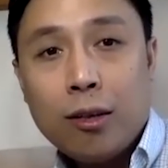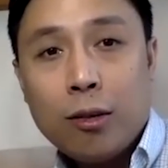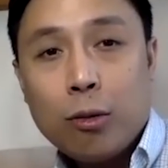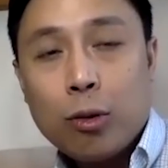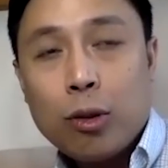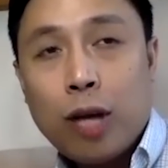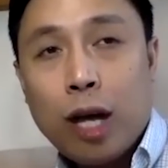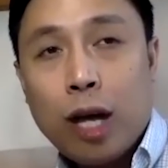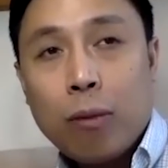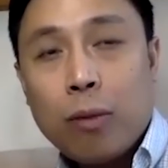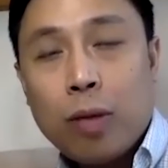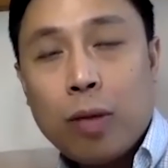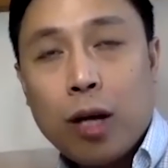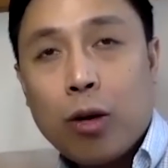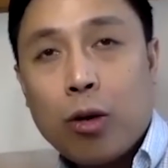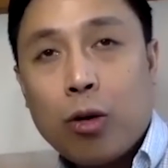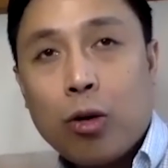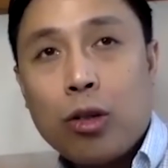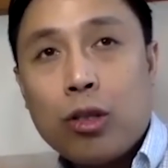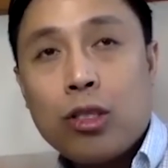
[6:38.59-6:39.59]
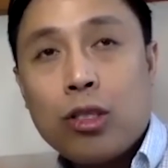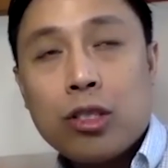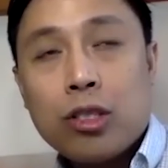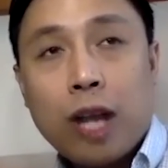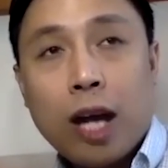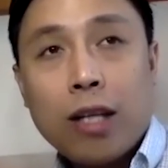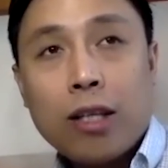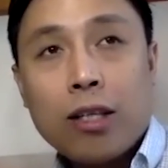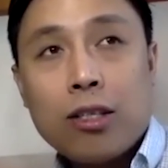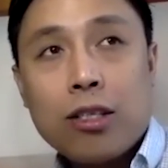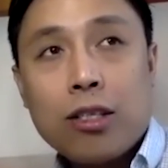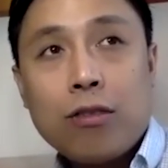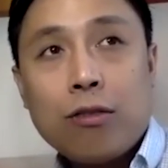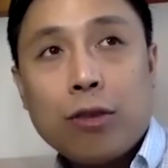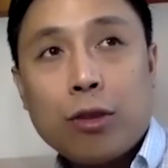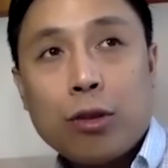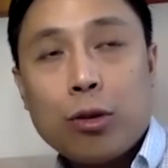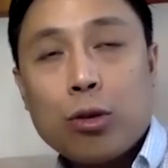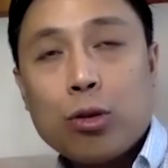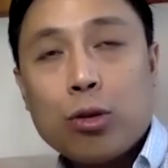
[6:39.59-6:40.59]
Would that be a good strategy
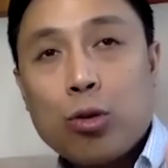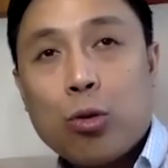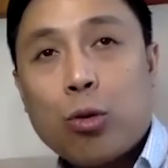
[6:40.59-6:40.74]
for those who